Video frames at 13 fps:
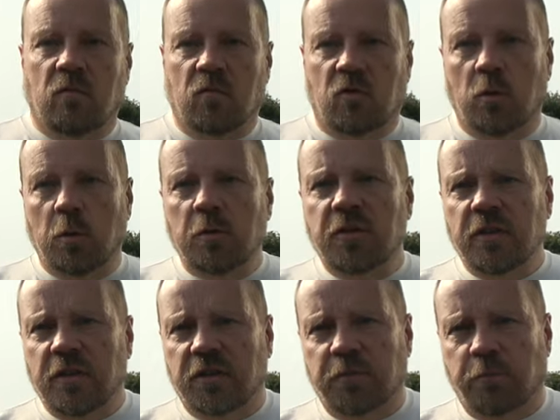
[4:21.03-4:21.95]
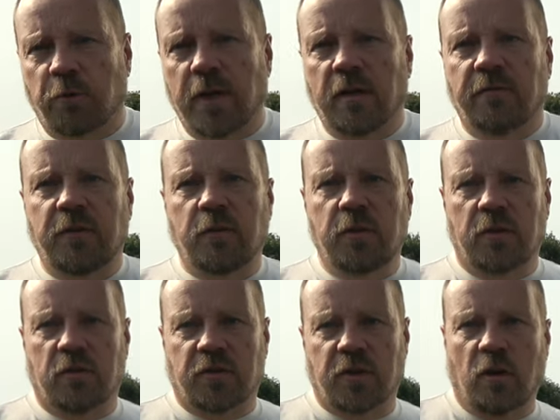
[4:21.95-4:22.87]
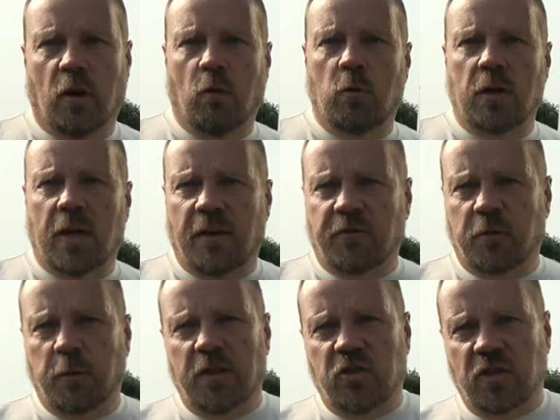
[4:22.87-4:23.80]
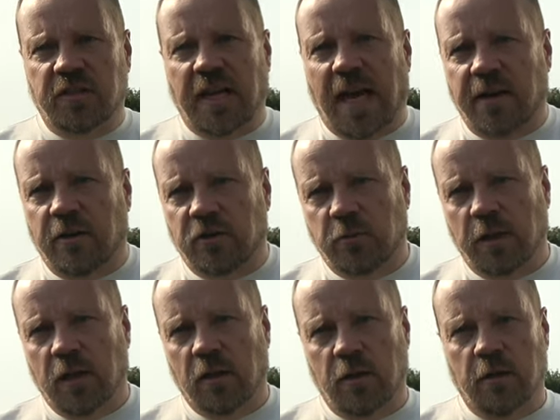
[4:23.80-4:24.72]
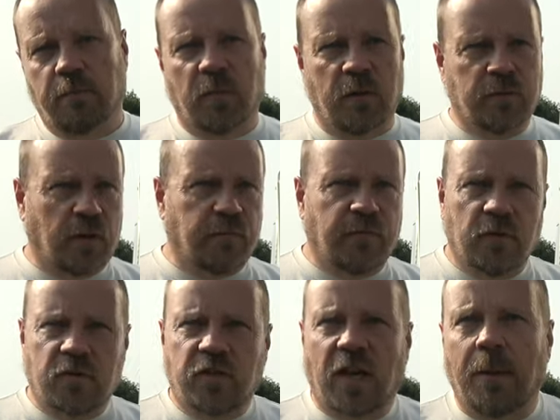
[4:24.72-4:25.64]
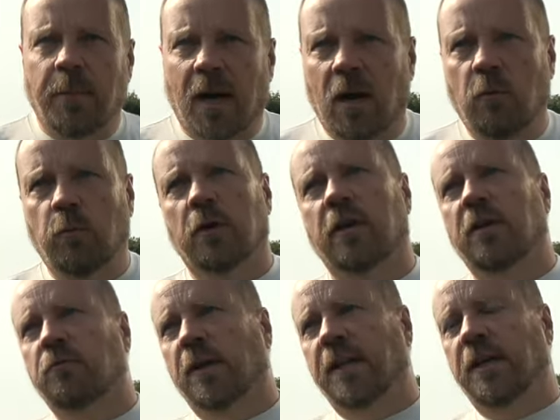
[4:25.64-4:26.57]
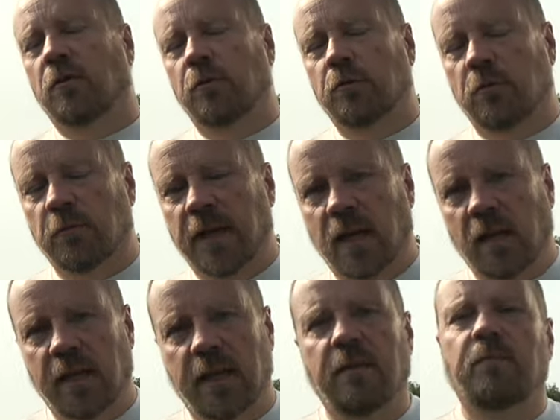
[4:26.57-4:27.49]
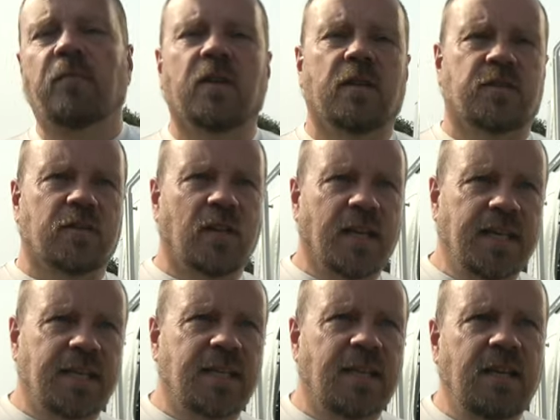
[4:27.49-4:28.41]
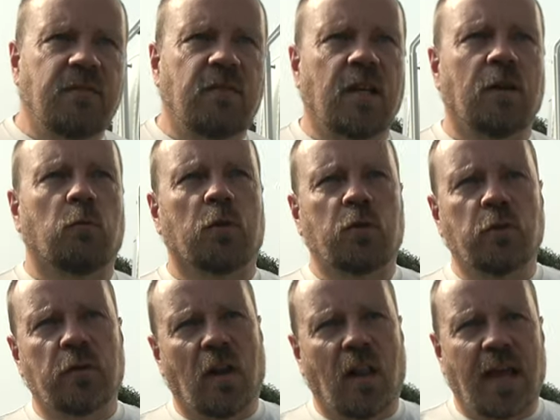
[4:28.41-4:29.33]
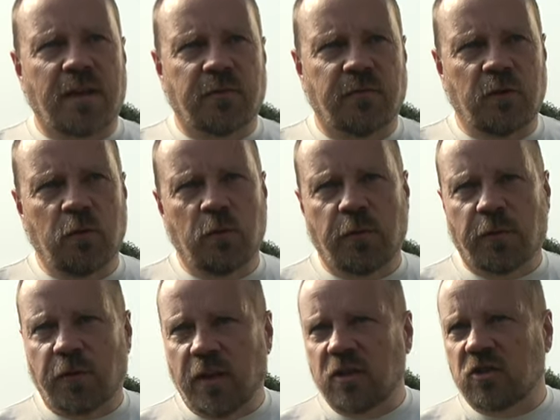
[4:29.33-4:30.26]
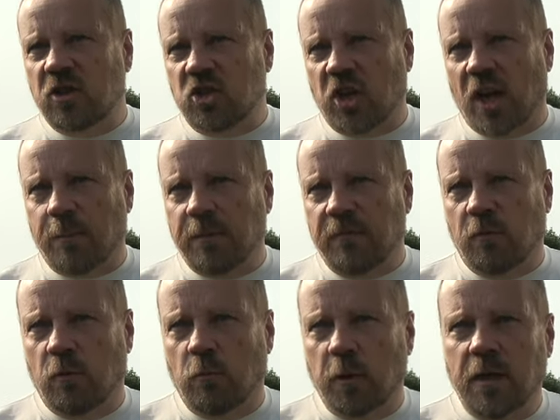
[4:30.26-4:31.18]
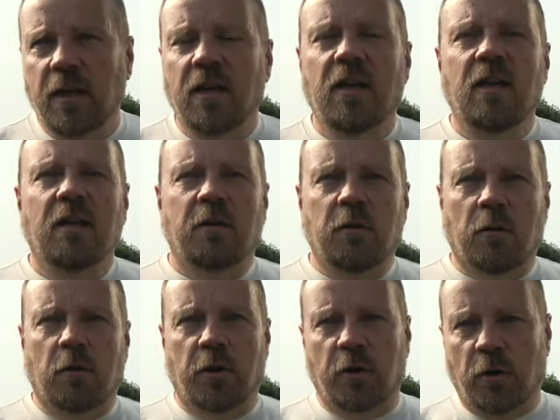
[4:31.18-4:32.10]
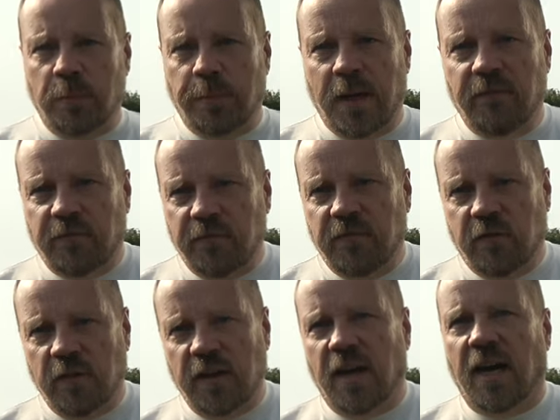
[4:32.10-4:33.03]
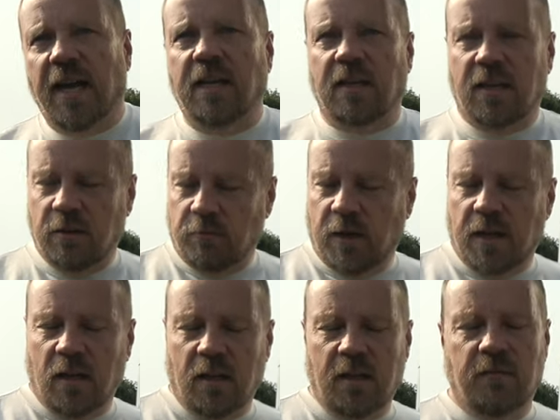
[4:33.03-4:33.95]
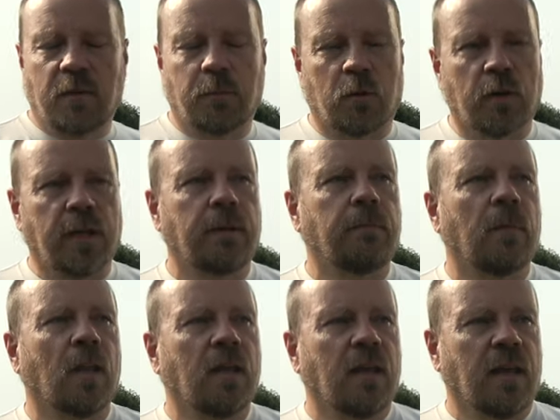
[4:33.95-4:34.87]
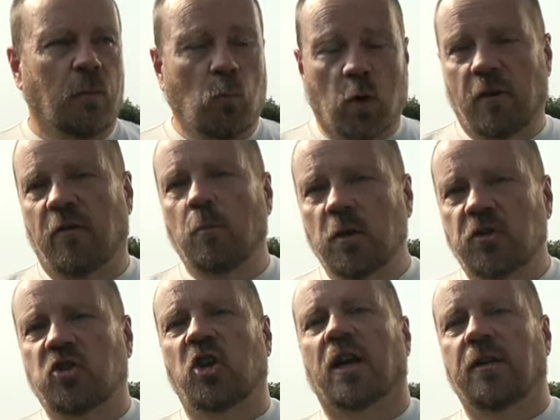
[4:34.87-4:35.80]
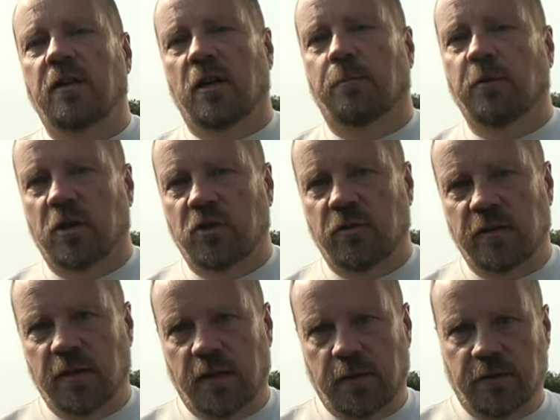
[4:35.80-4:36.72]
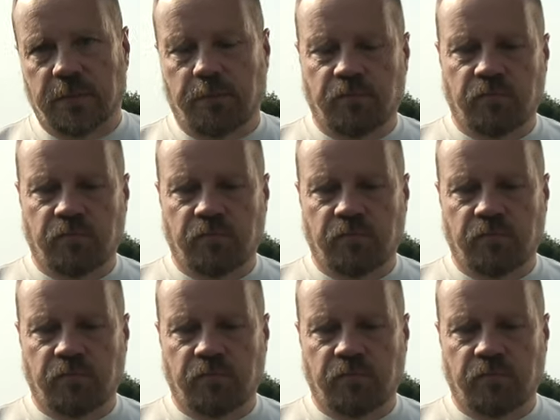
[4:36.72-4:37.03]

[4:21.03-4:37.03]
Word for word: So it was in the spring a few years ago, when after we had just gotten our trailer, it was our first time out, we were getting ready to go to a rally. It's late in the evening, we're doing the last few things to check before we you know, going to go to bed for the night and get ready to leave in the morning, and one of them was checking the air pressure in the tires.